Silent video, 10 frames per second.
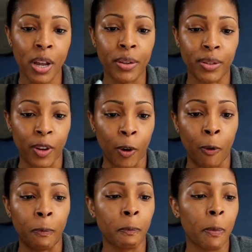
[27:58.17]

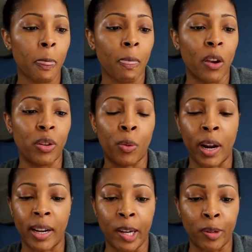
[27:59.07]
So you
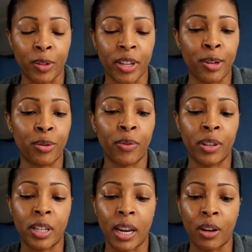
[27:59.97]
write down your schedule for
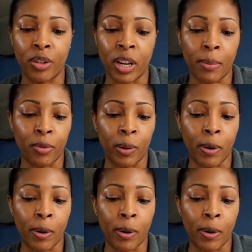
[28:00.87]
the day, your top three